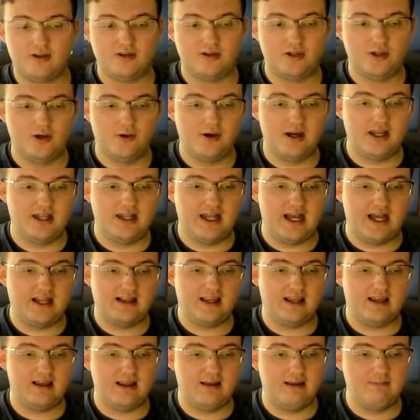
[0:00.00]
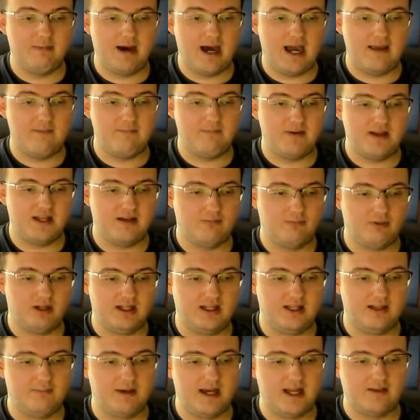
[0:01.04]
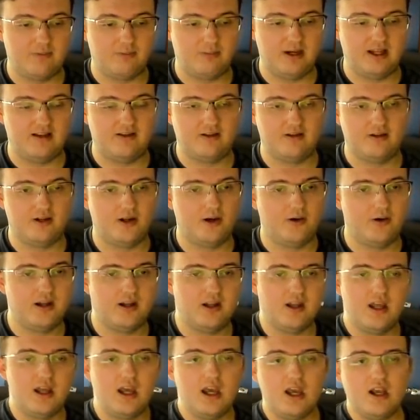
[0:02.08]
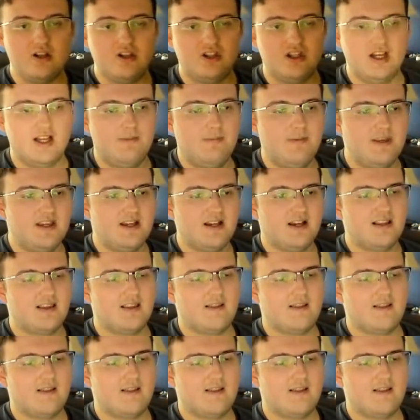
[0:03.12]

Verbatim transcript: to do it, and that's, in my opinion, one of the best ways to do it. Just because